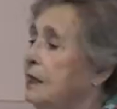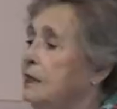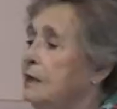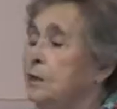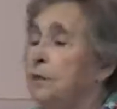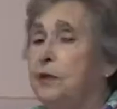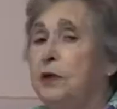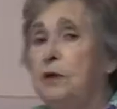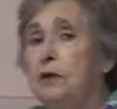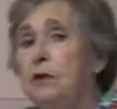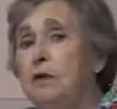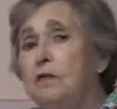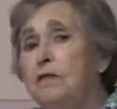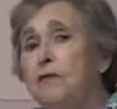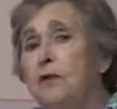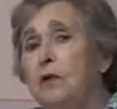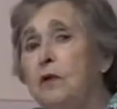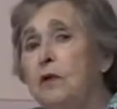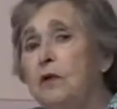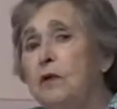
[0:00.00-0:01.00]
it's a
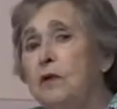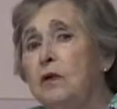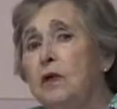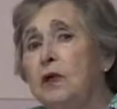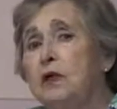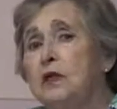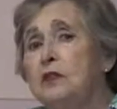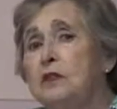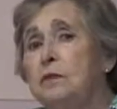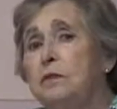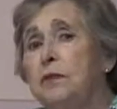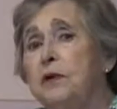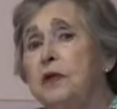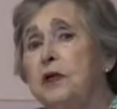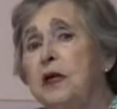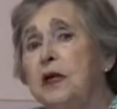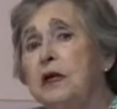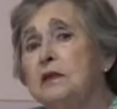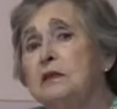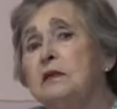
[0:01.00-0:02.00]
beautiful orange,
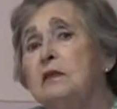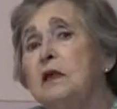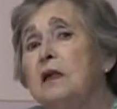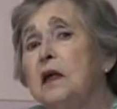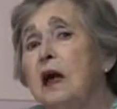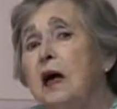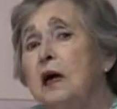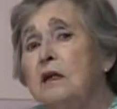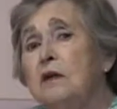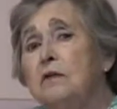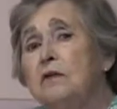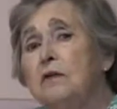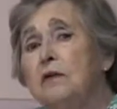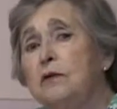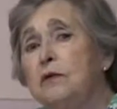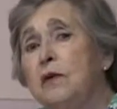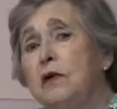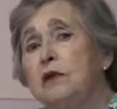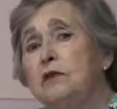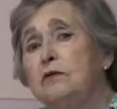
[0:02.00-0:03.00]
but it's out of a
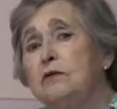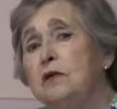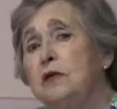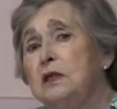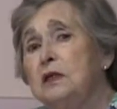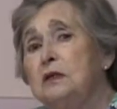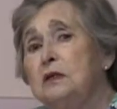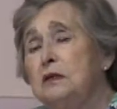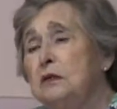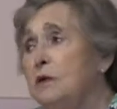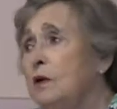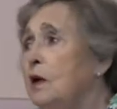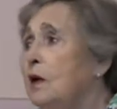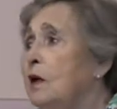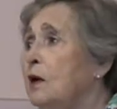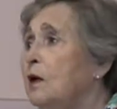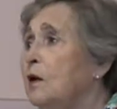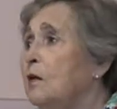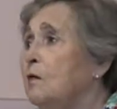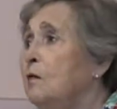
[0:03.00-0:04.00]
red tree. So
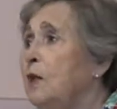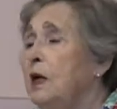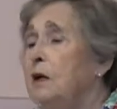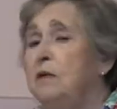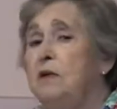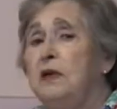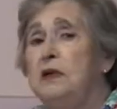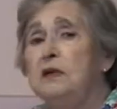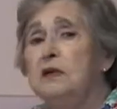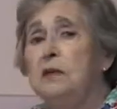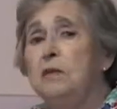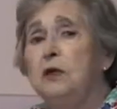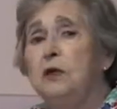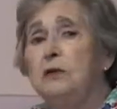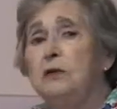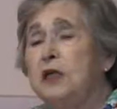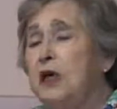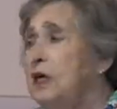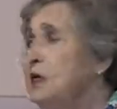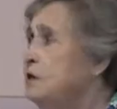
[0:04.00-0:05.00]
maybe it's a
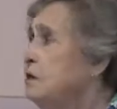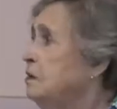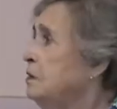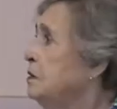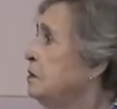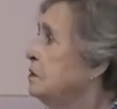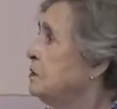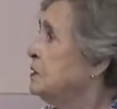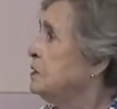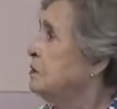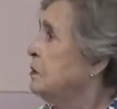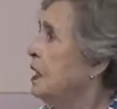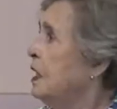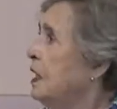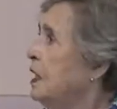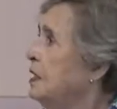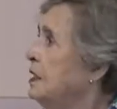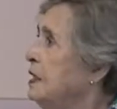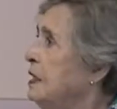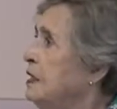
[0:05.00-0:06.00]
mutation of some
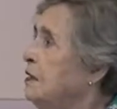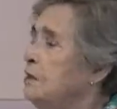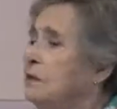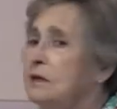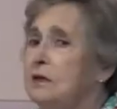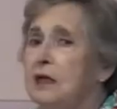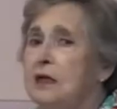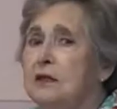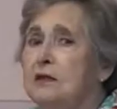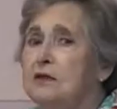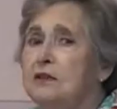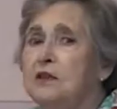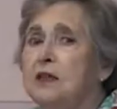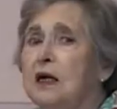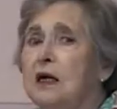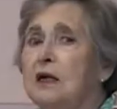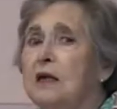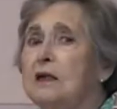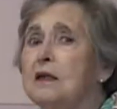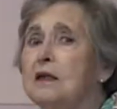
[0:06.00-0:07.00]
kind. I don't
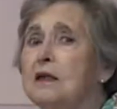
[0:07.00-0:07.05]
understand.